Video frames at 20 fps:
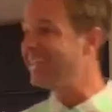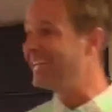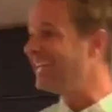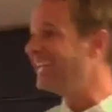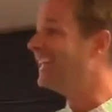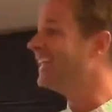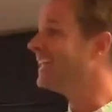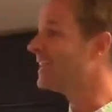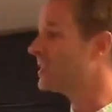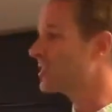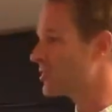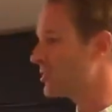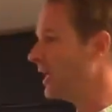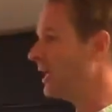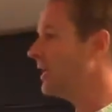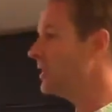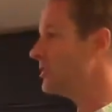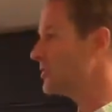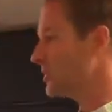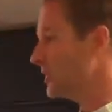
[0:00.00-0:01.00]
then in
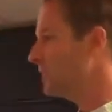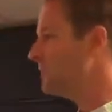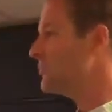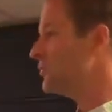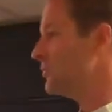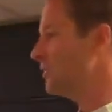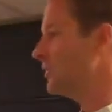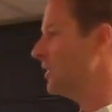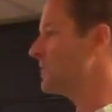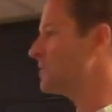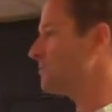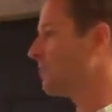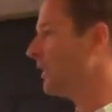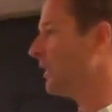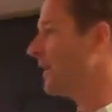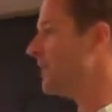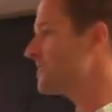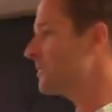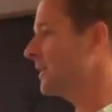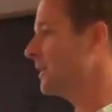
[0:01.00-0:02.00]
exchange gives you his
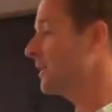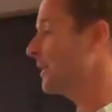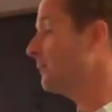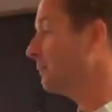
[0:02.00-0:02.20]
blessing.